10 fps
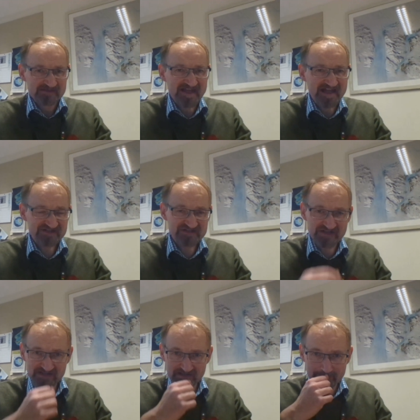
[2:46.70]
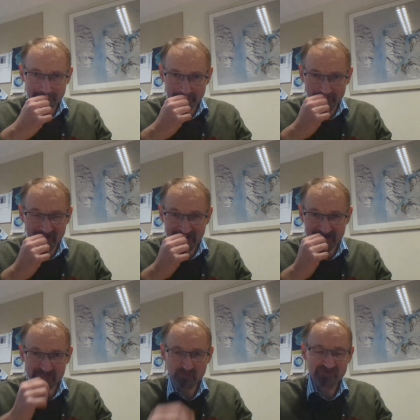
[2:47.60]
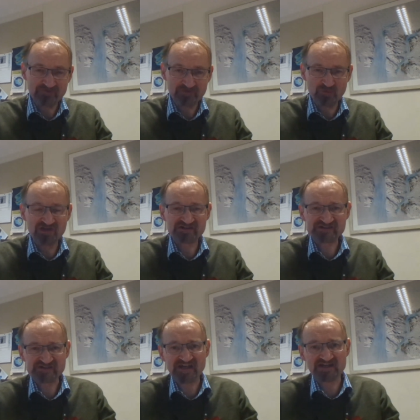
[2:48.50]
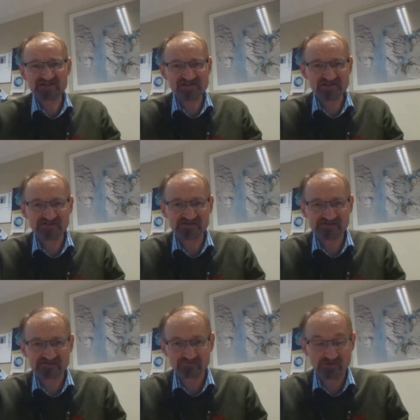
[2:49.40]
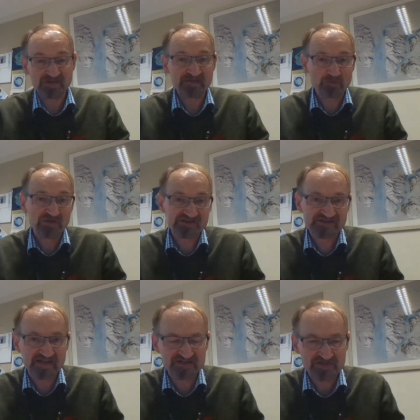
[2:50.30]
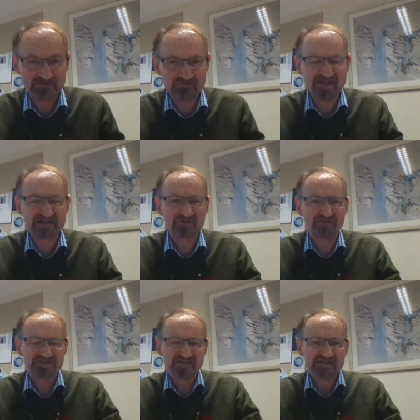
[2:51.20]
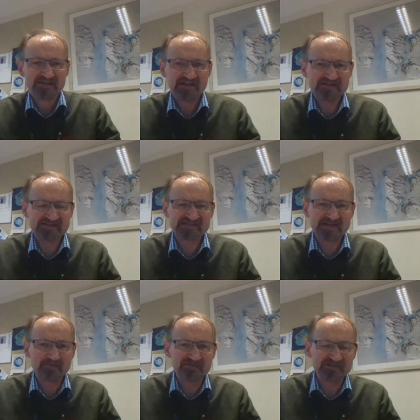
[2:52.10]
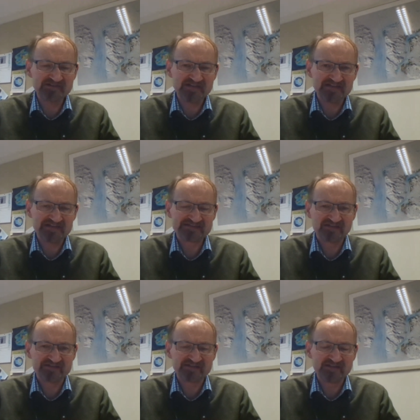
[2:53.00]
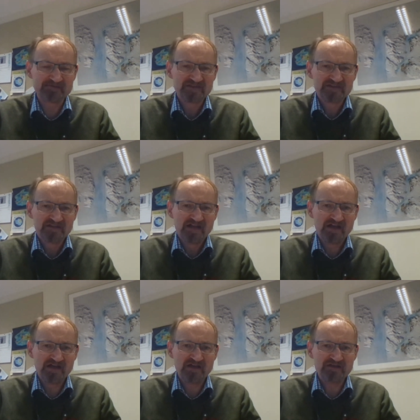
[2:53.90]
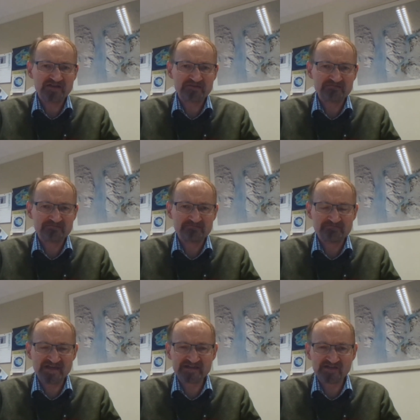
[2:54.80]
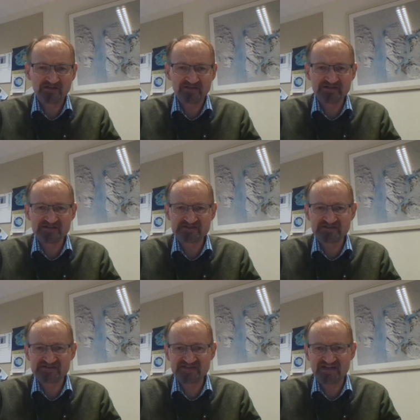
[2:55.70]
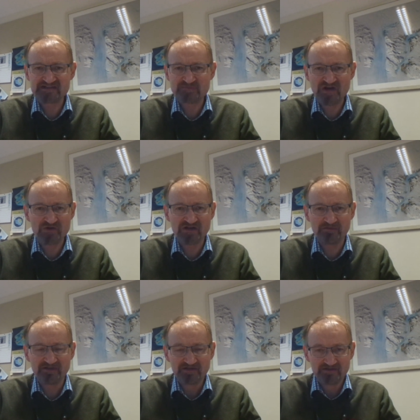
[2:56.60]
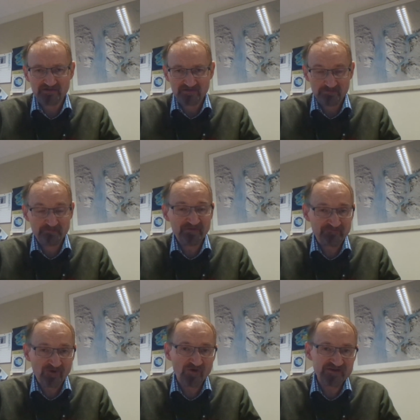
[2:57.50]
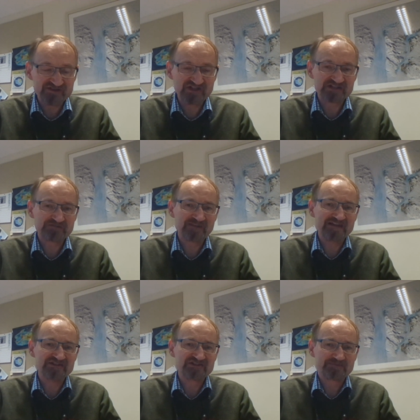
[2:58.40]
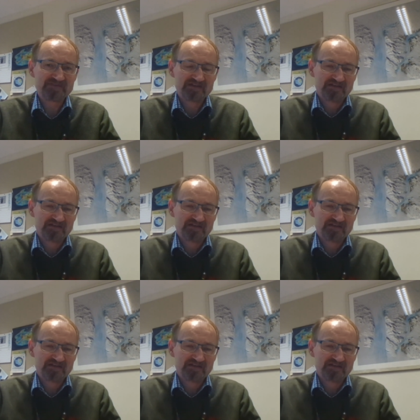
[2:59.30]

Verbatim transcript: Last year, we had one of the worst sea ice years. Well, we had the worst sea ice year on record in December in, in Antarctica. Uh, and in many colonies, the sea ice broke up before the chicks fledged.